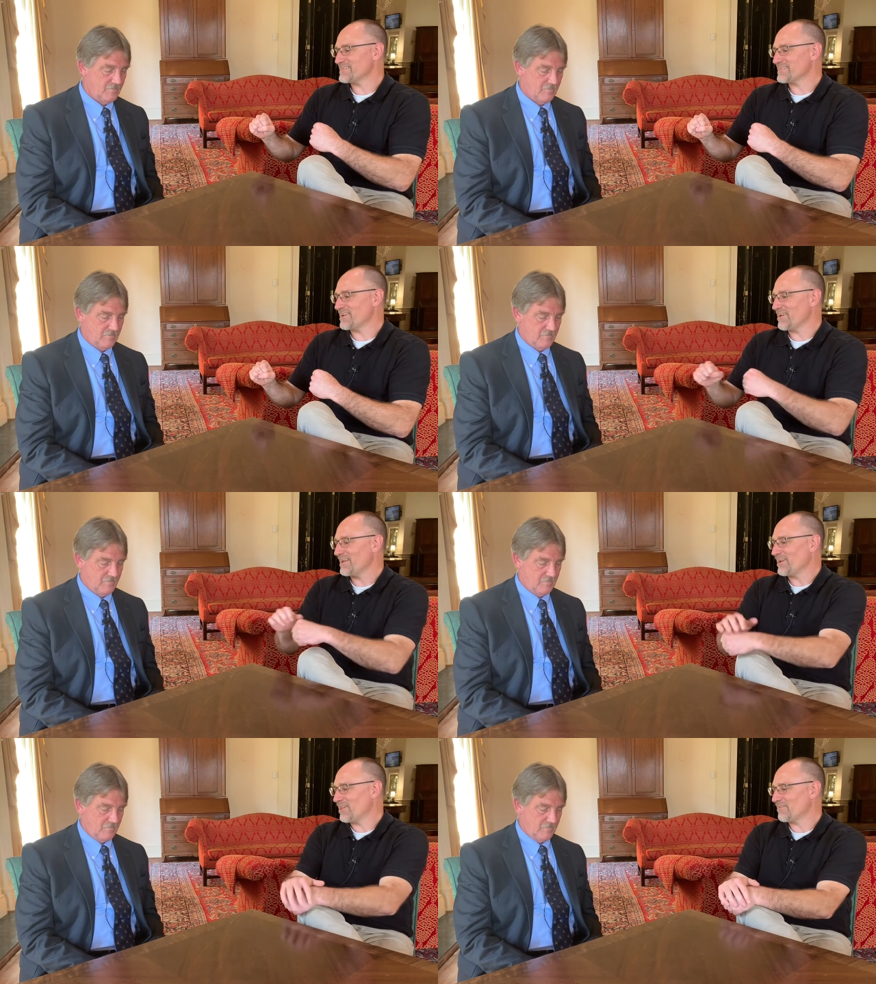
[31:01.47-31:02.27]
Speaker 1: and all,
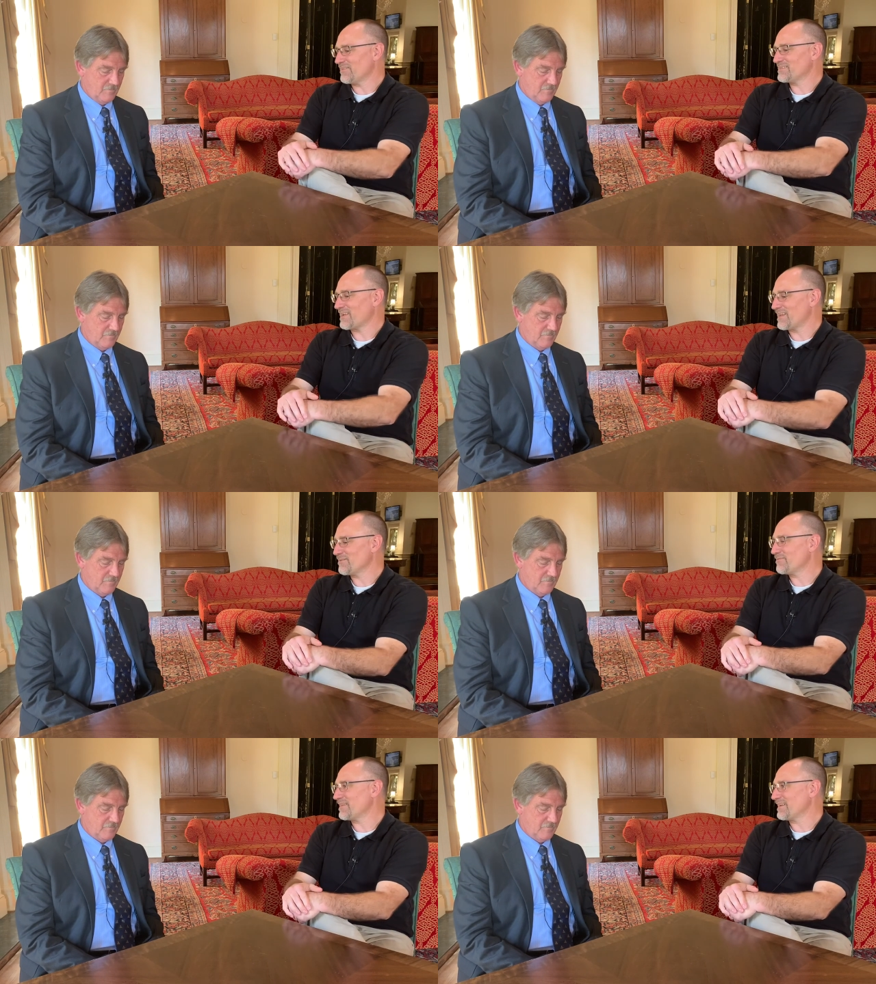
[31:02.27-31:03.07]
and all of this kind
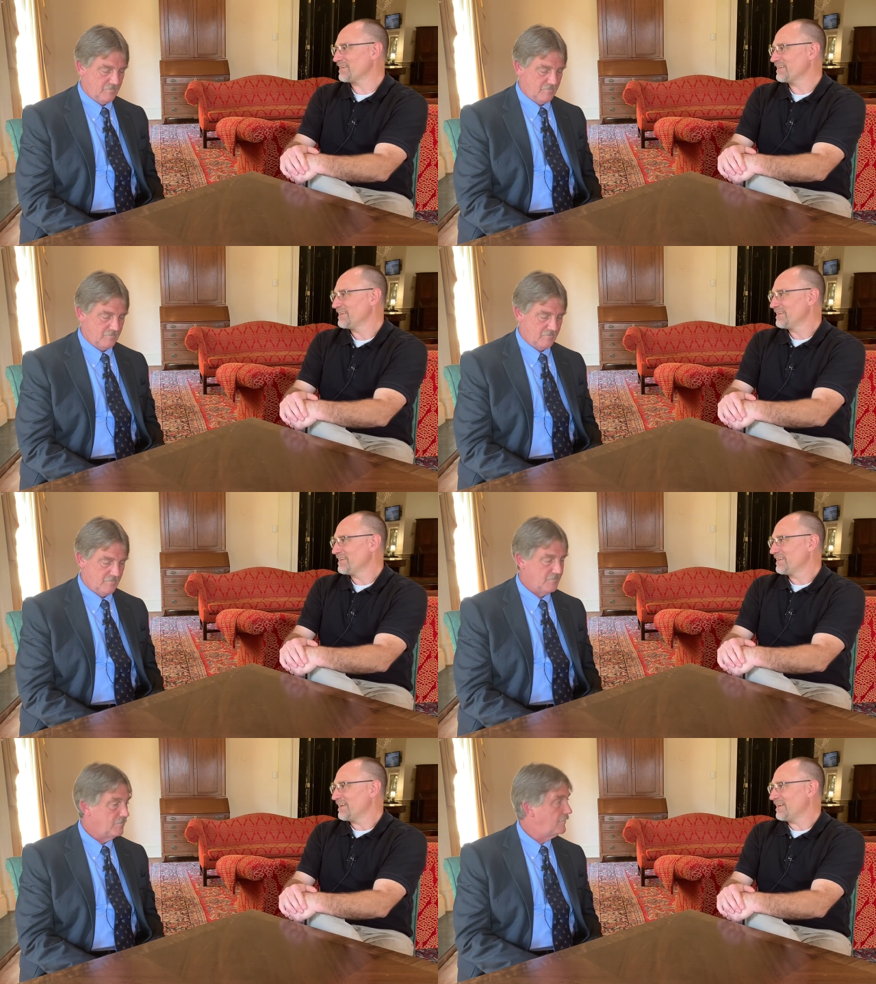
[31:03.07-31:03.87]
of thing.
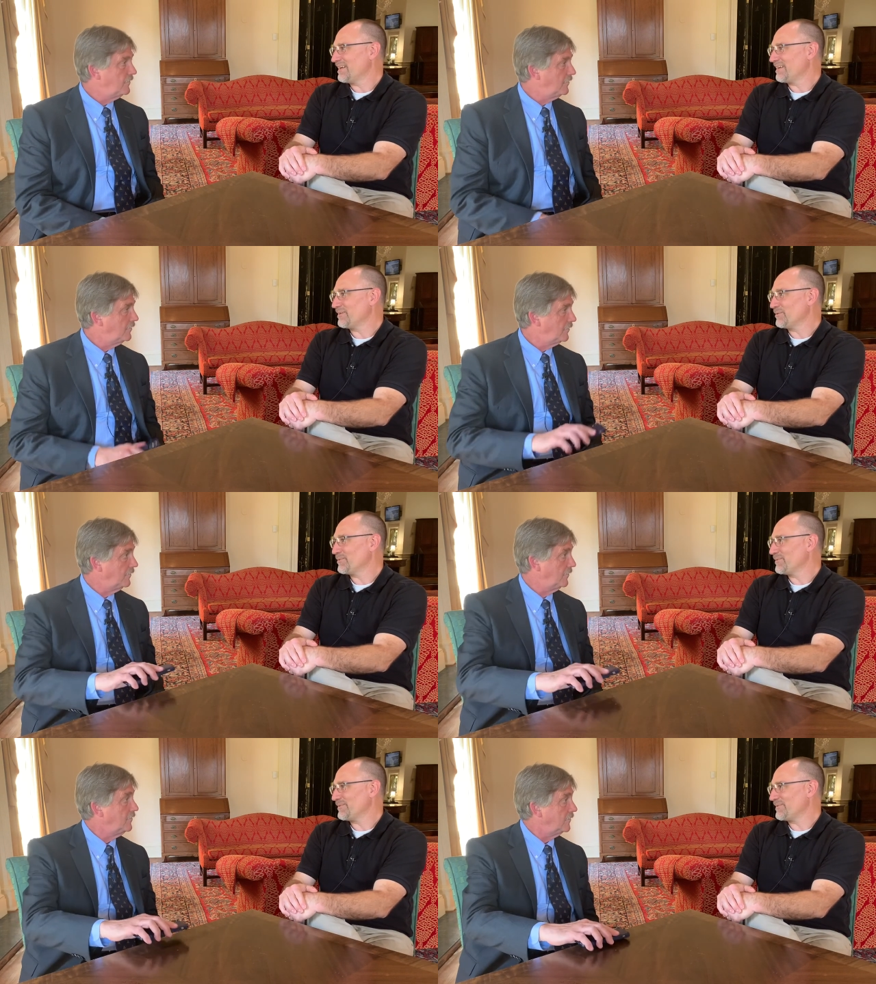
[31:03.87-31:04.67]
Uh,
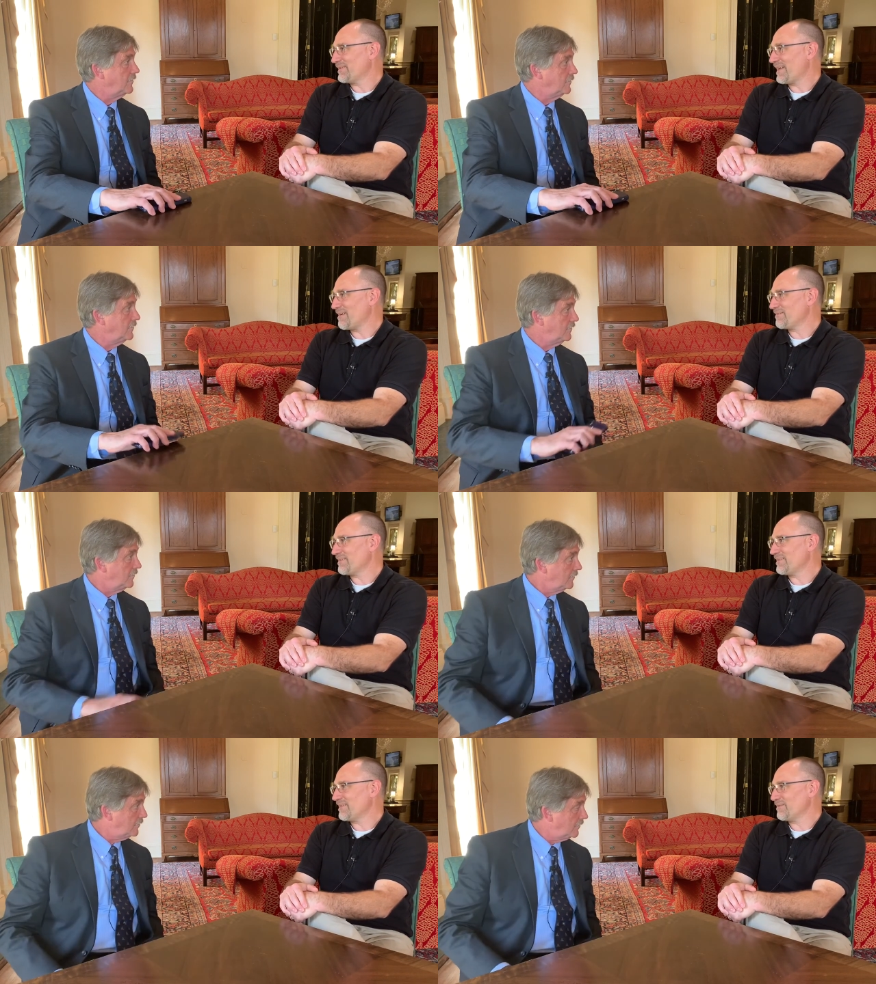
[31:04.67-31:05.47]
have
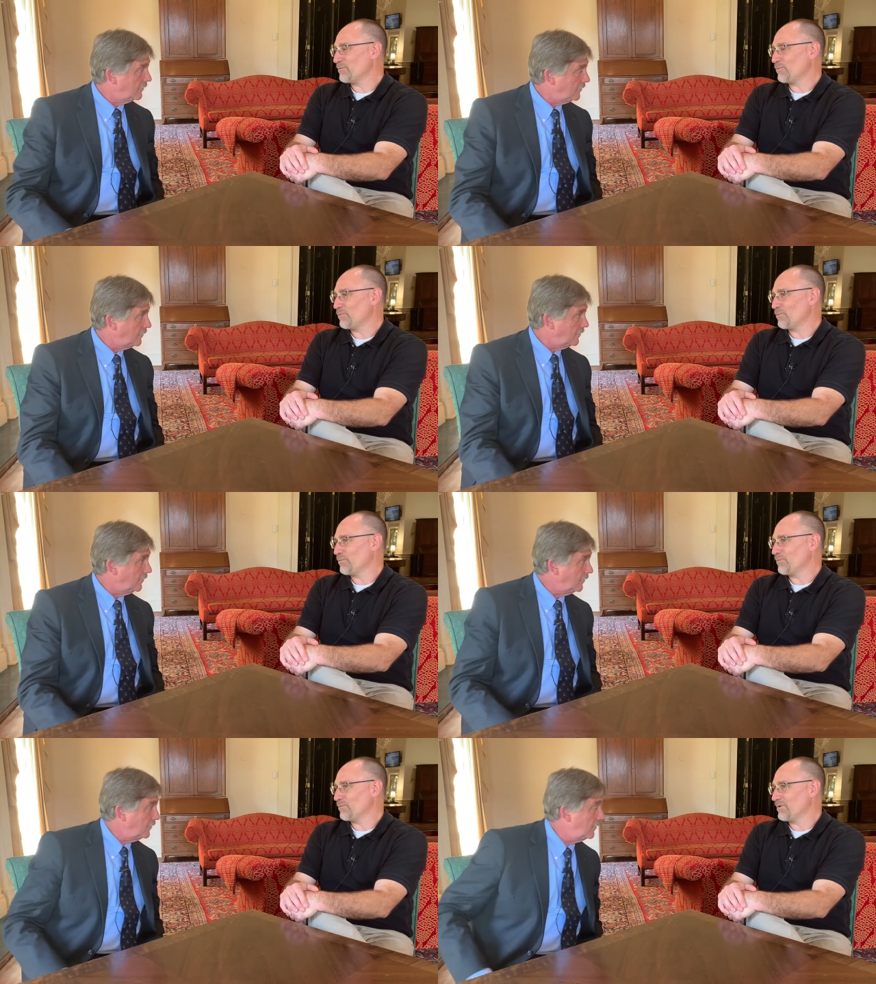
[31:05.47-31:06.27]

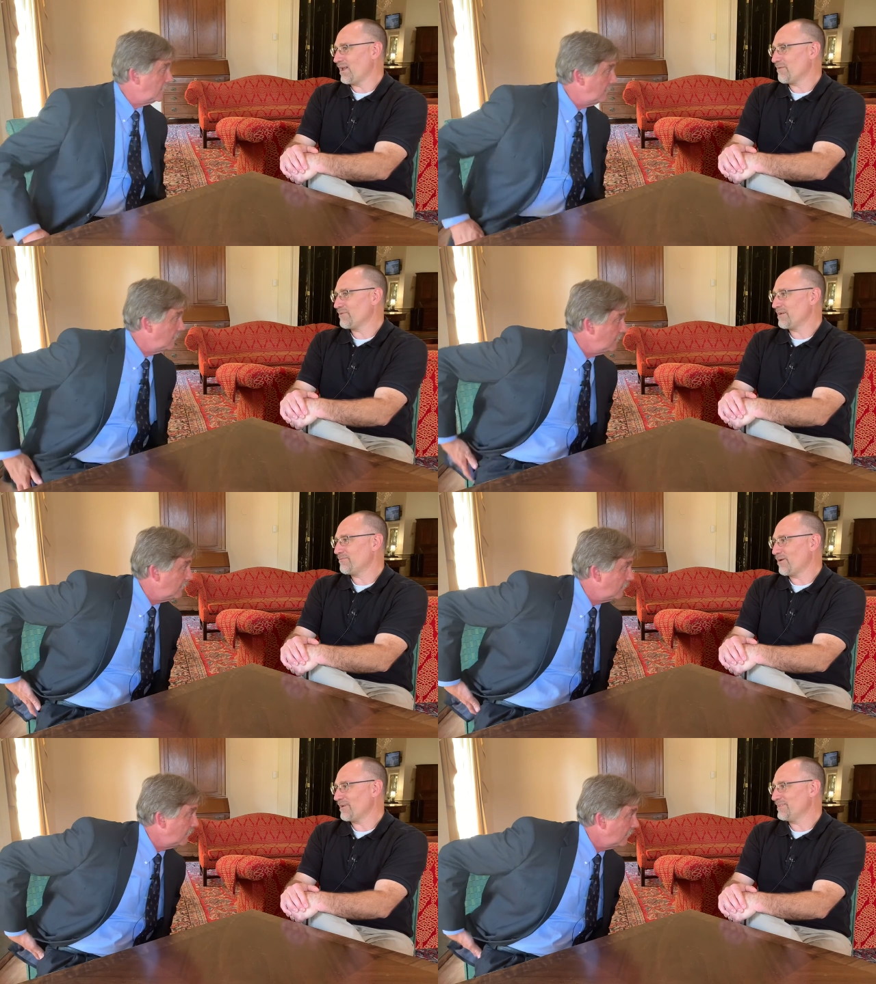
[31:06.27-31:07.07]
we're not very
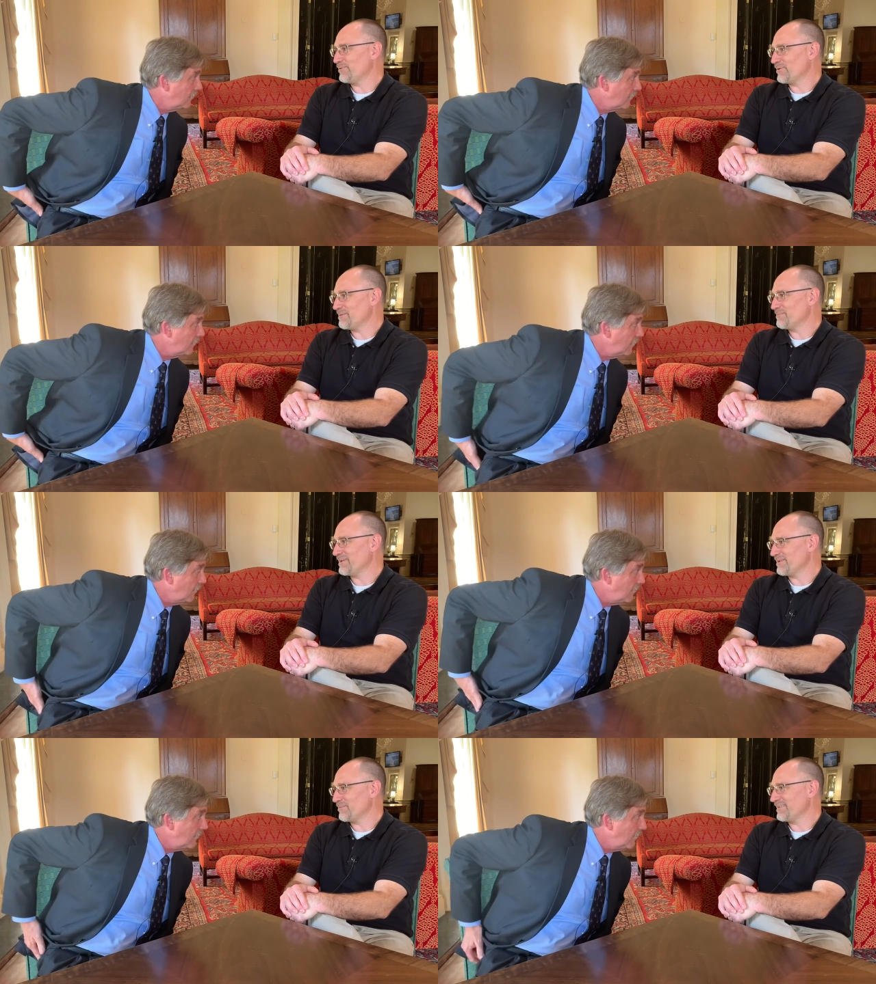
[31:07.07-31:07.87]
far into it,
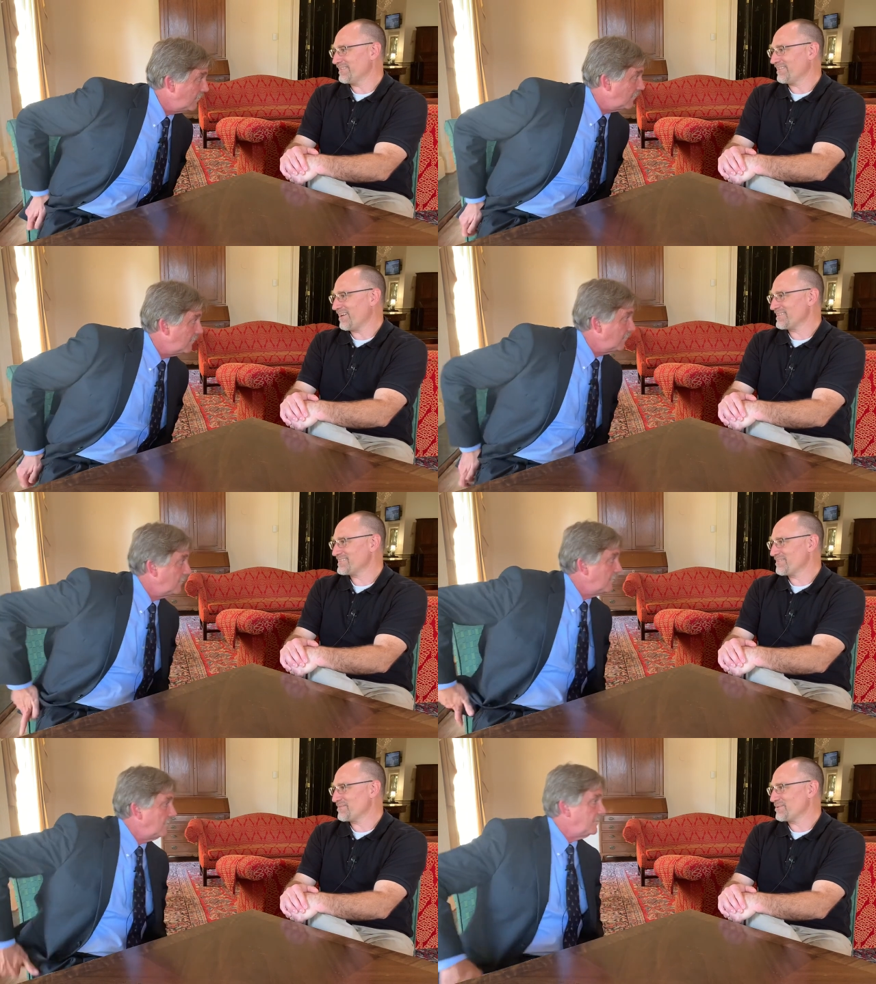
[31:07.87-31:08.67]
but what thoughts
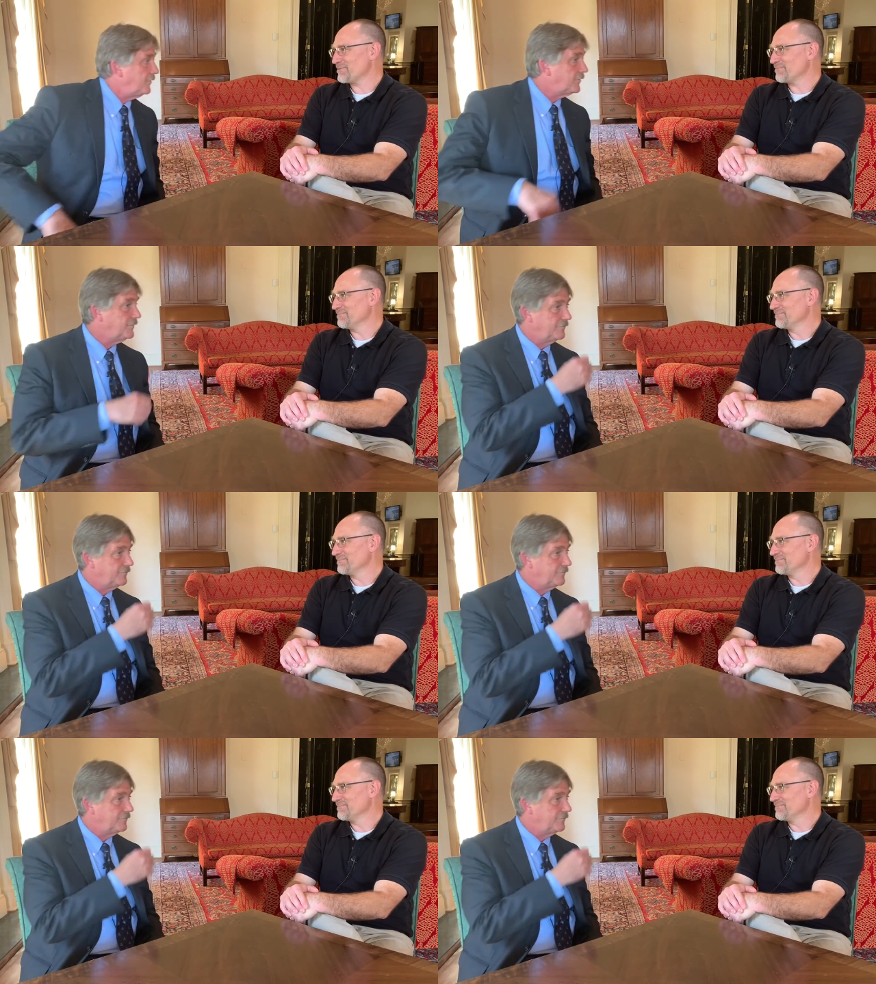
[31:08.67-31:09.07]
have you